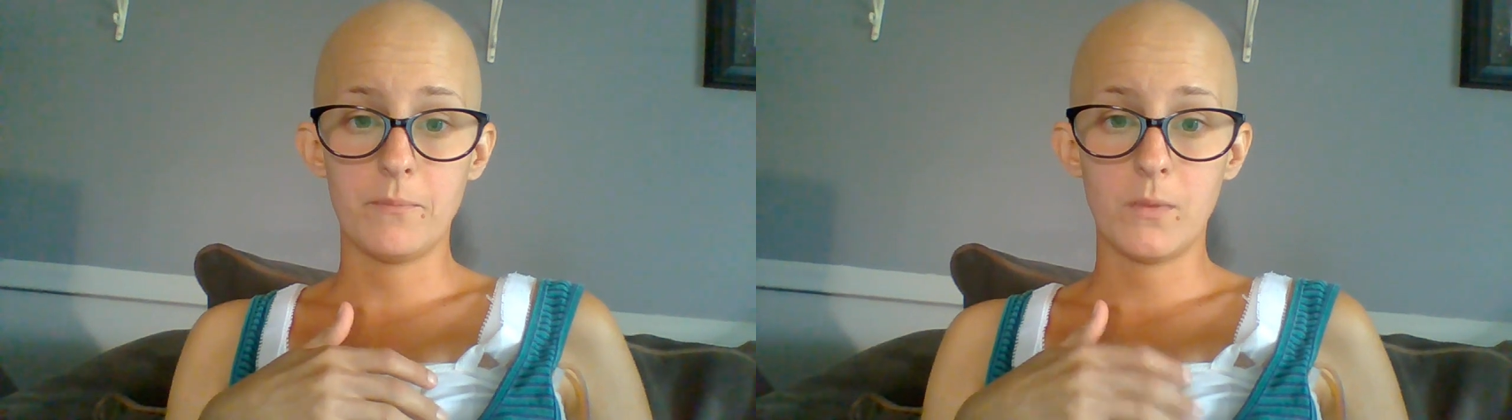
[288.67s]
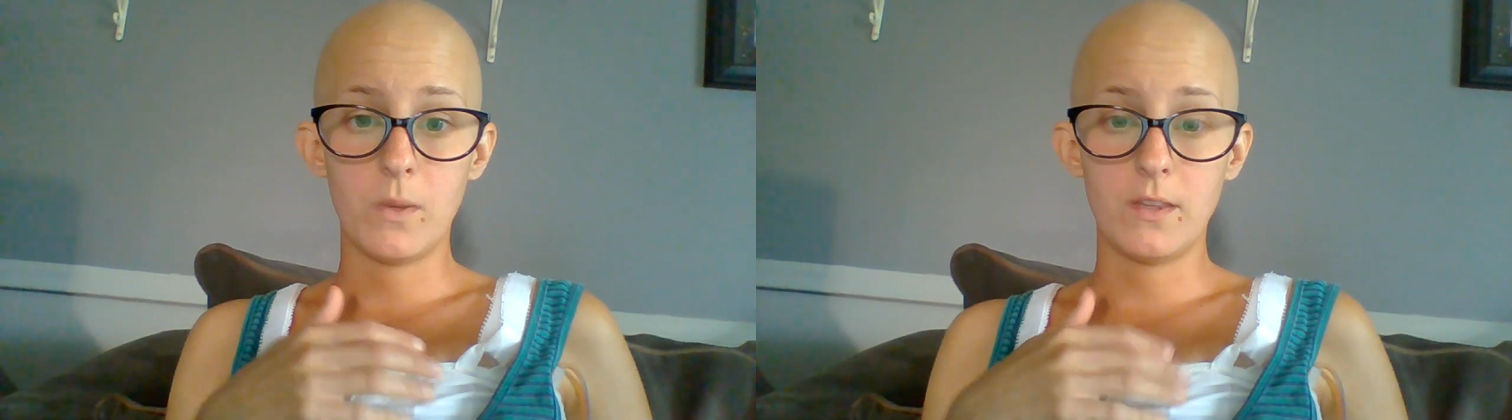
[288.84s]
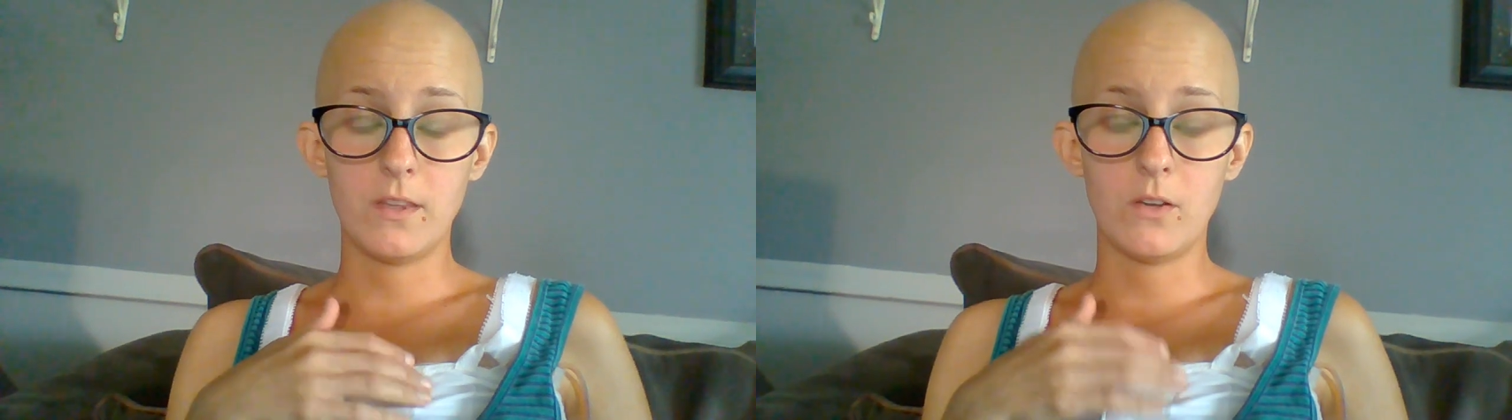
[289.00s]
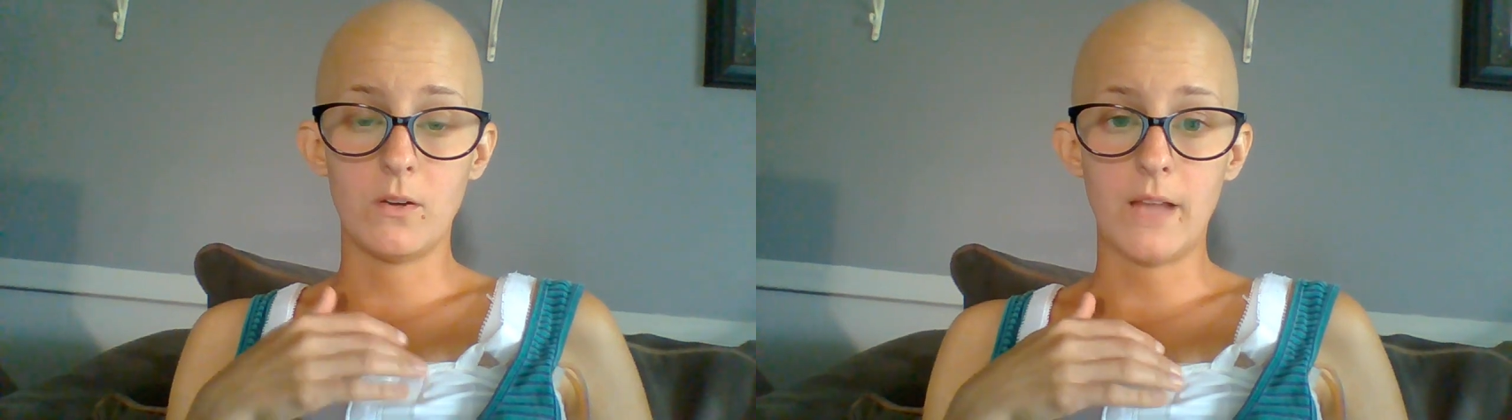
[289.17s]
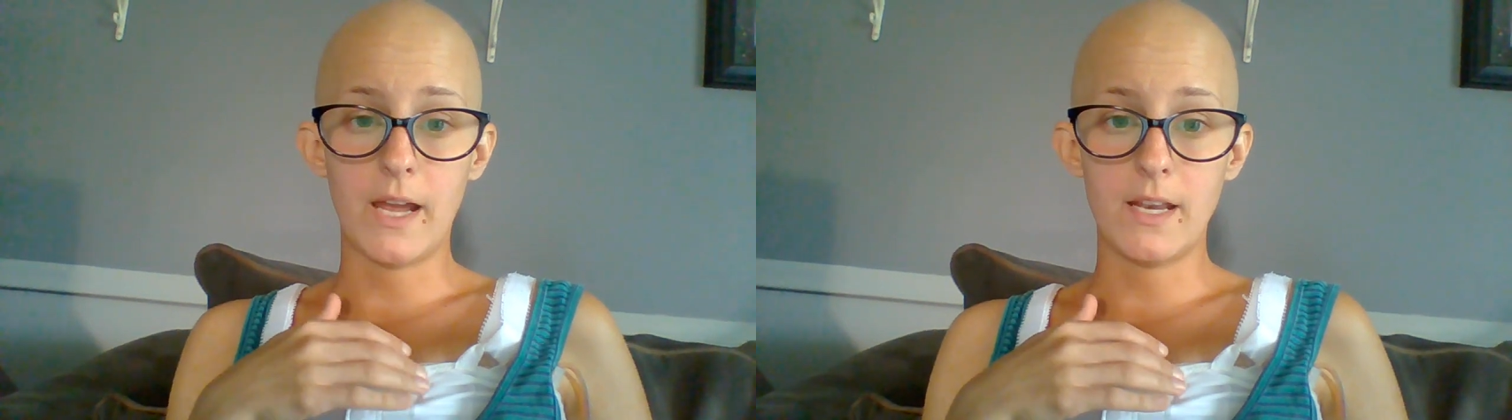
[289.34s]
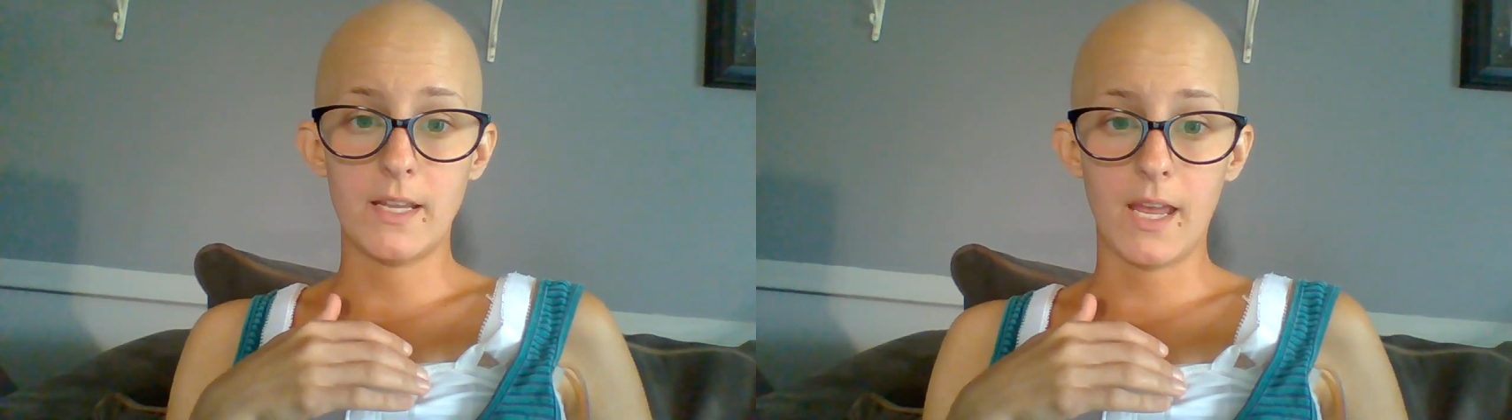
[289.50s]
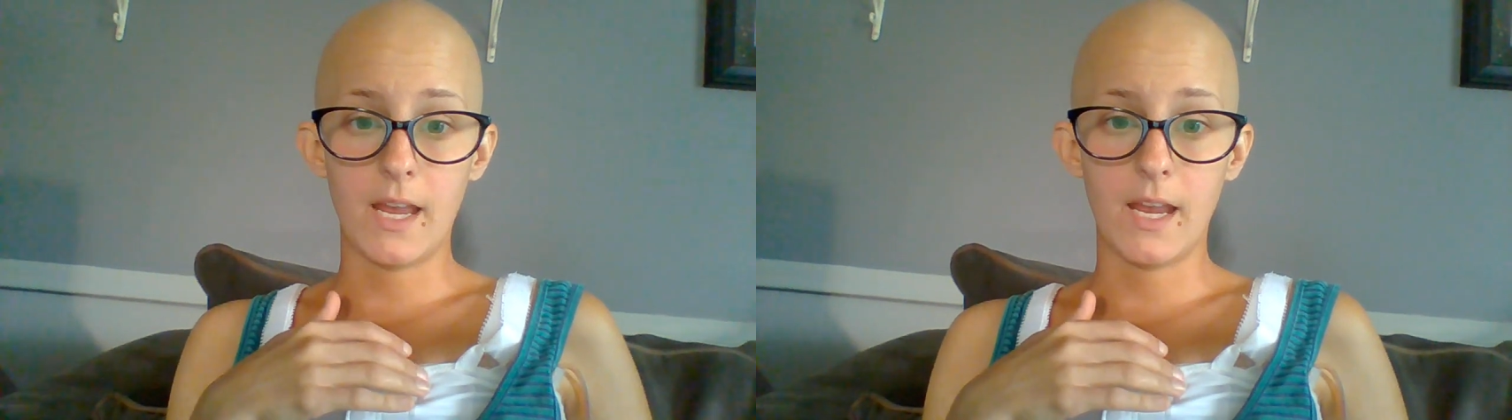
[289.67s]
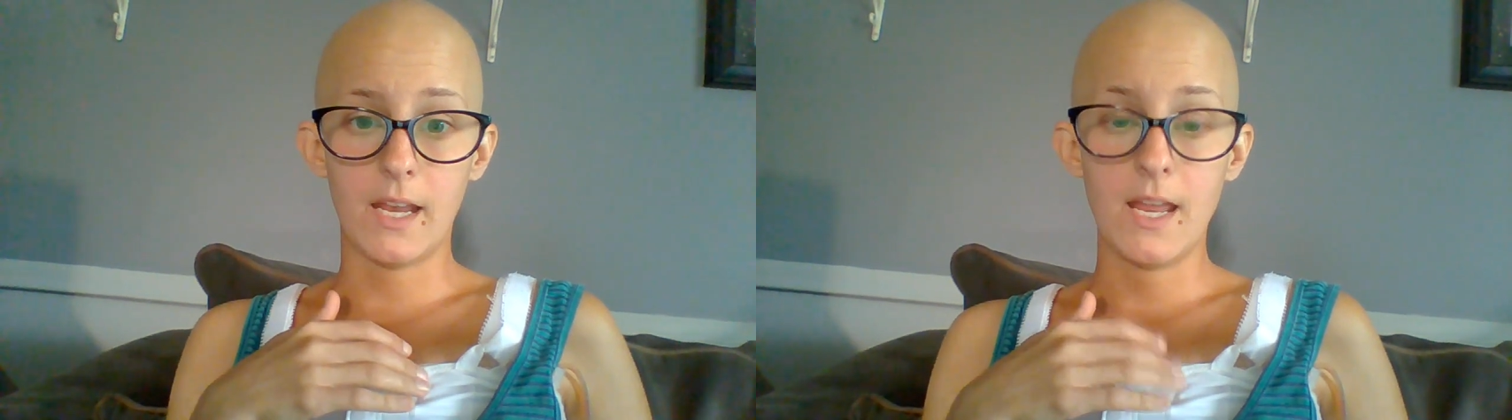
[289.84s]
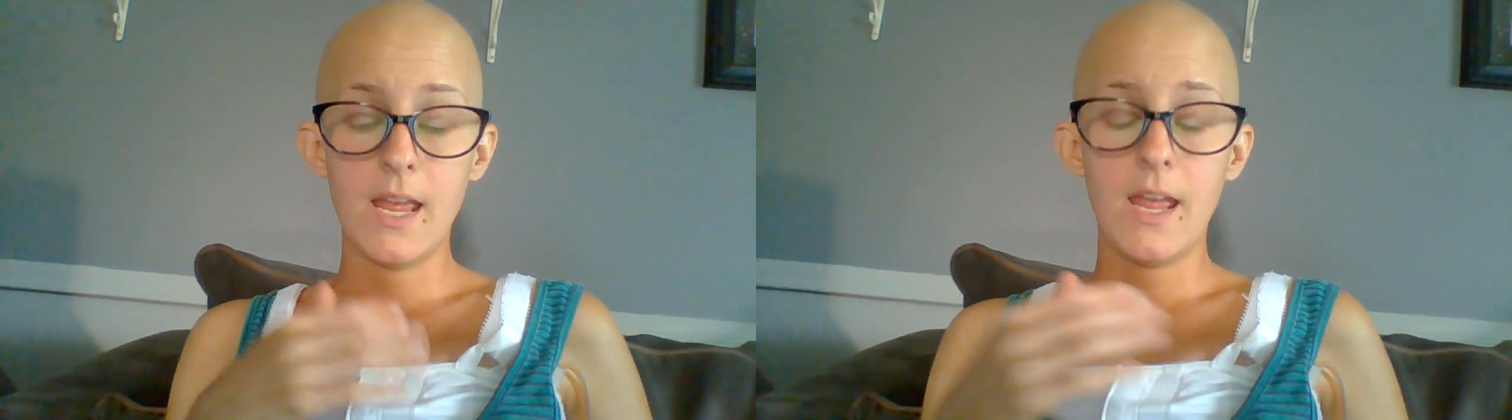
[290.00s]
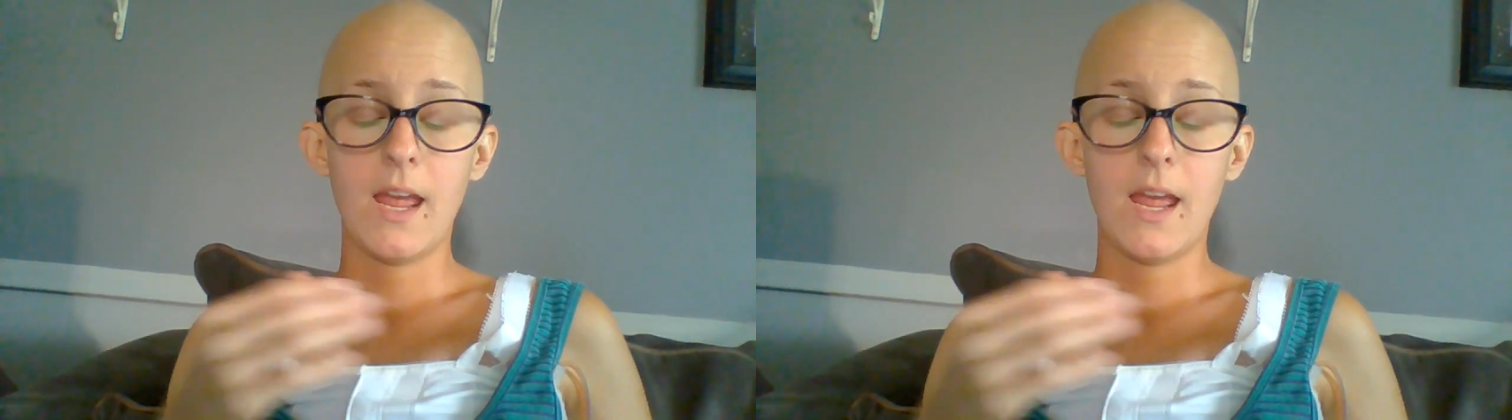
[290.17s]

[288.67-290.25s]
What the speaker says: with lidocaine, and